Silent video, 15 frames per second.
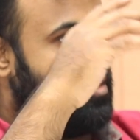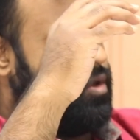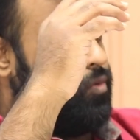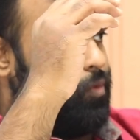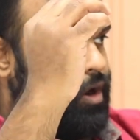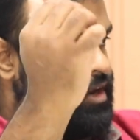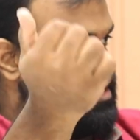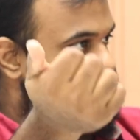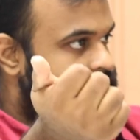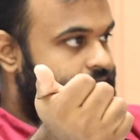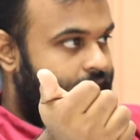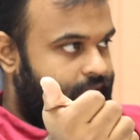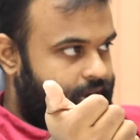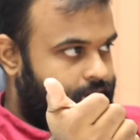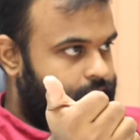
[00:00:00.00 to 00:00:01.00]
One is
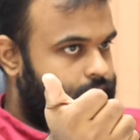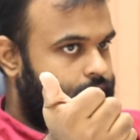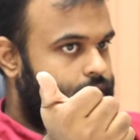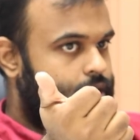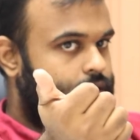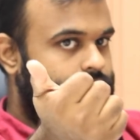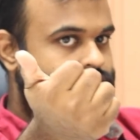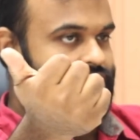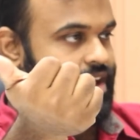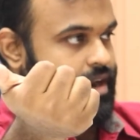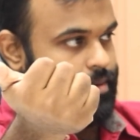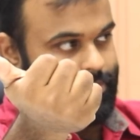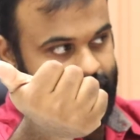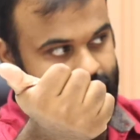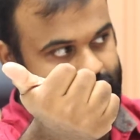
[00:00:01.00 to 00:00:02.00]
direct
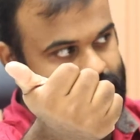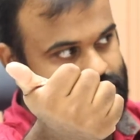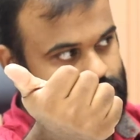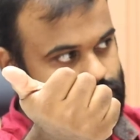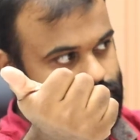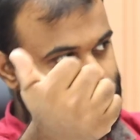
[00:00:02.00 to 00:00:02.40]
CRM connection,